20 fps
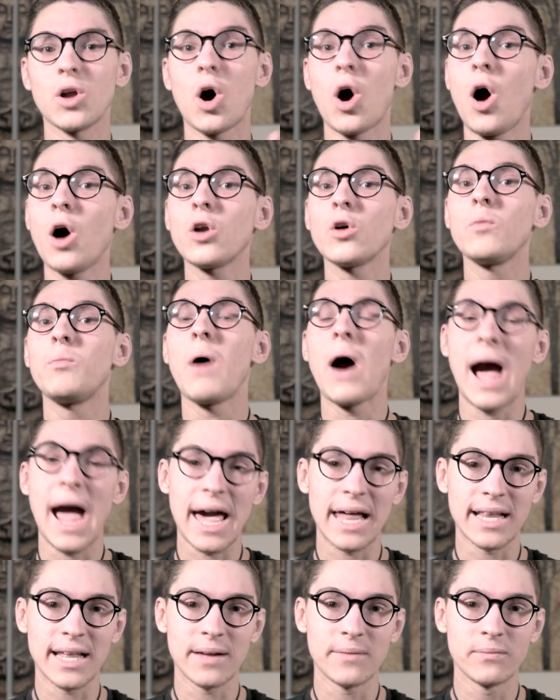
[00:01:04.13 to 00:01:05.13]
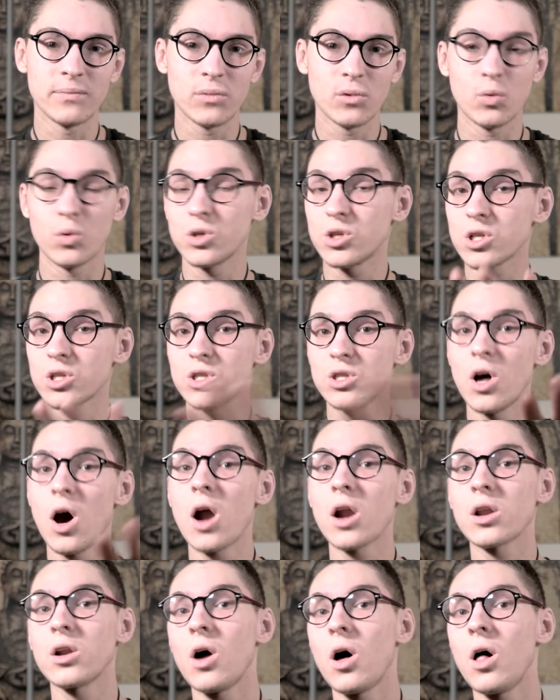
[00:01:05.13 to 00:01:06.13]
autopilot, which is
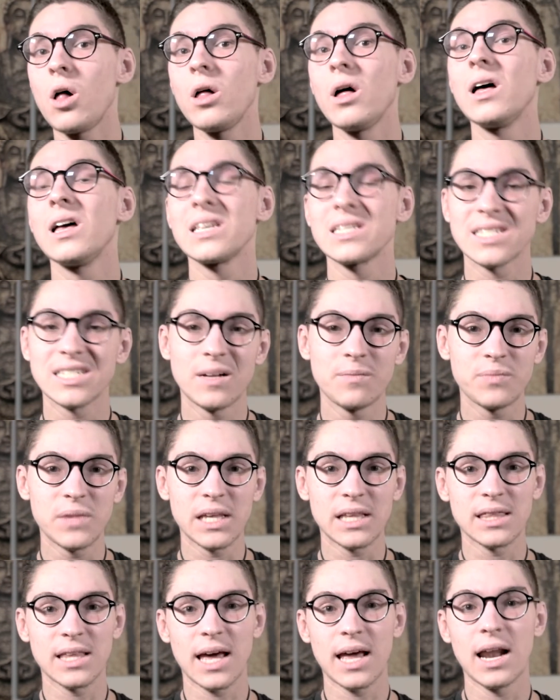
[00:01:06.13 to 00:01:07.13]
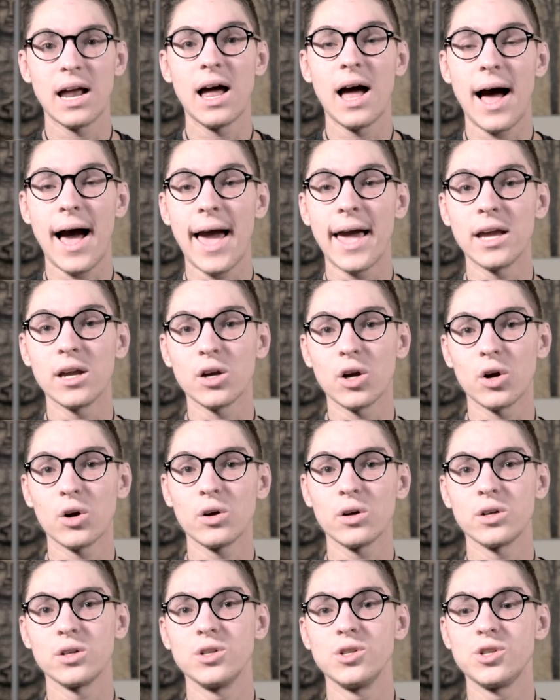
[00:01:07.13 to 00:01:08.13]
not at all something that I
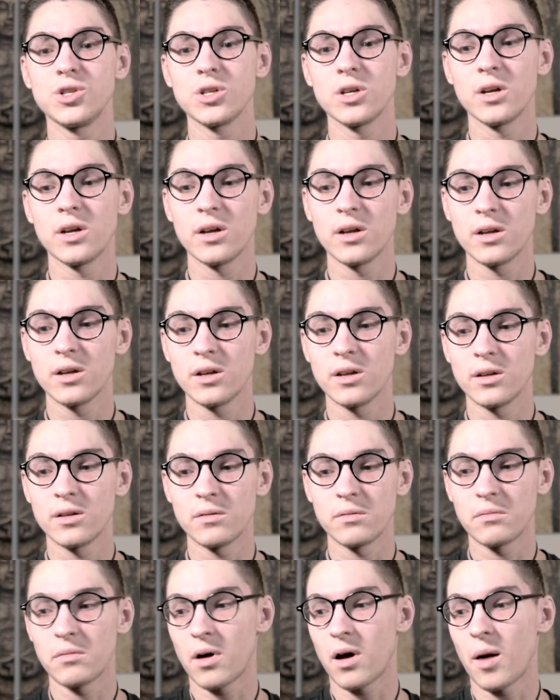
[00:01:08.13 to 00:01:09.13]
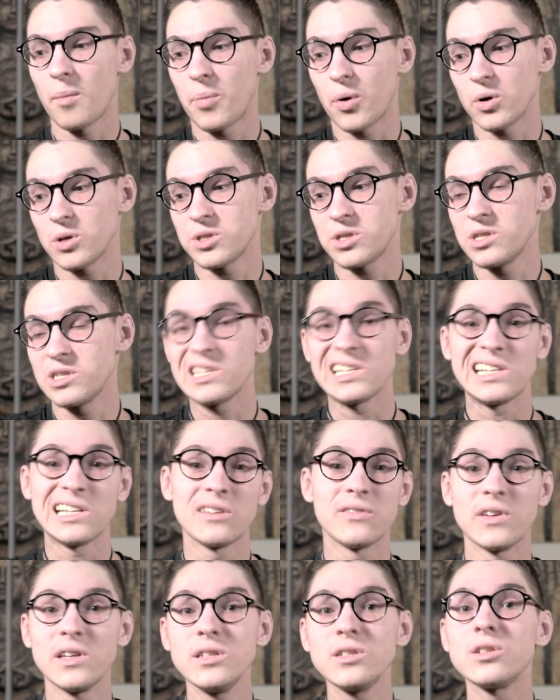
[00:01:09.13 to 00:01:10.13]
encourage a person to
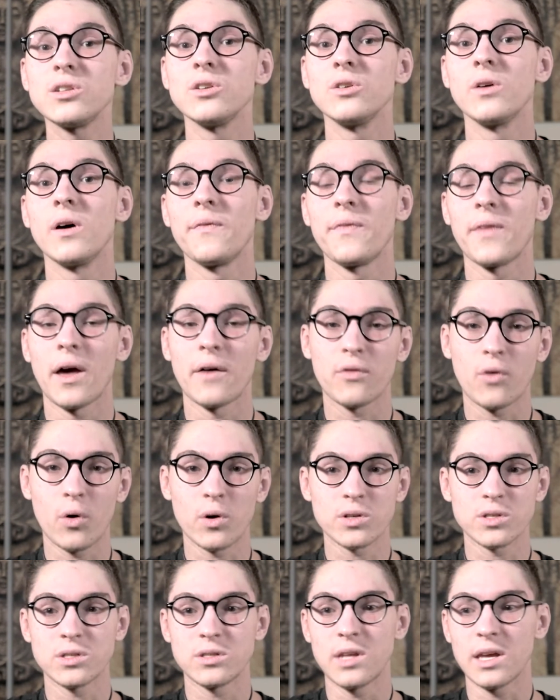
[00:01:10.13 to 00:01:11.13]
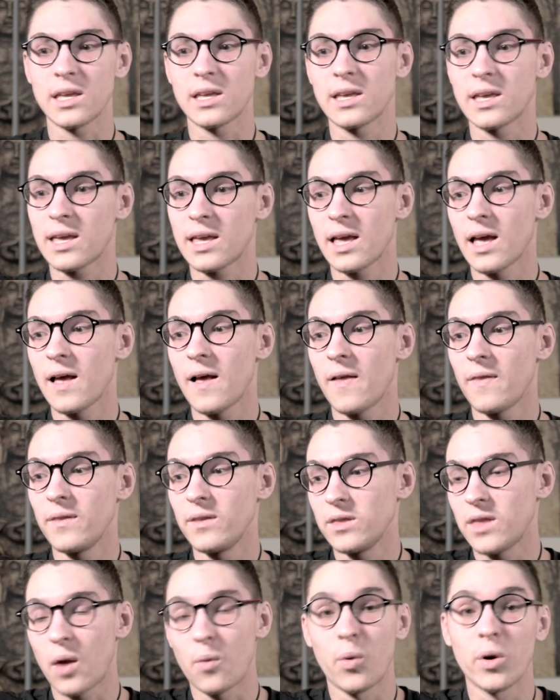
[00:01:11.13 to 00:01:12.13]
live into. And of course, they
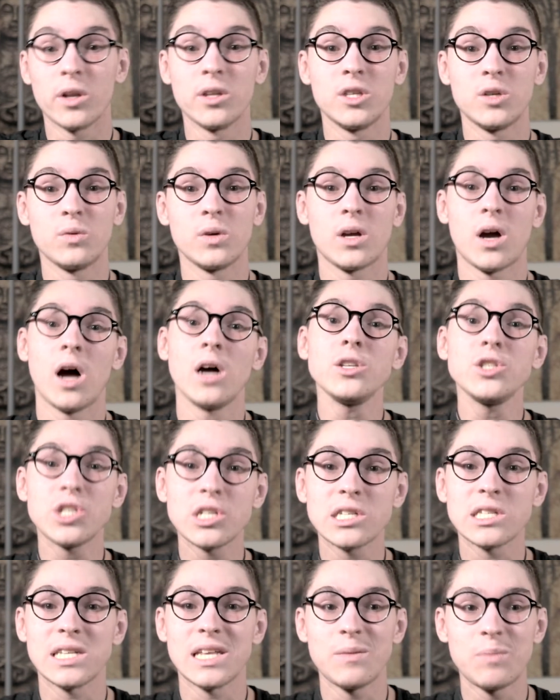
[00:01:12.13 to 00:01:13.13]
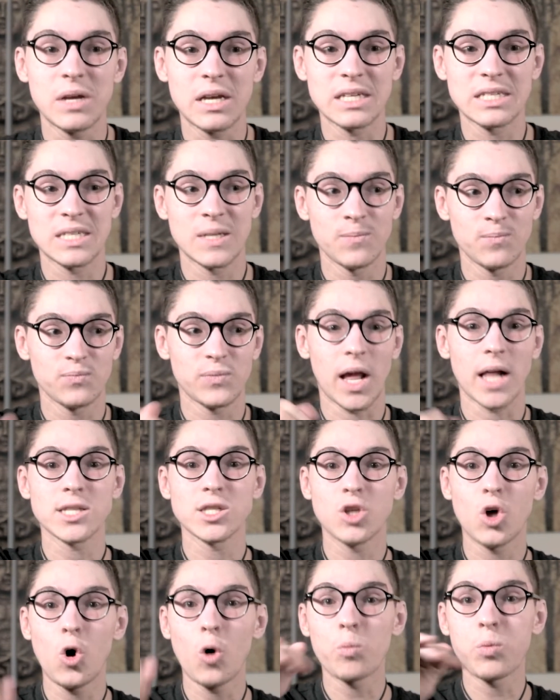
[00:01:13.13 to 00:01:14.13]
wouldn't do it consciously, because that's
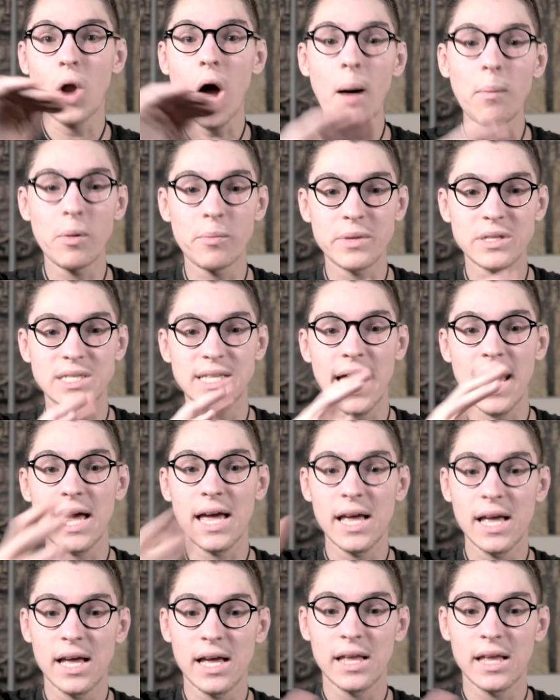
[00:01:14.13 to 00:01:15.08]
the whole problem, is that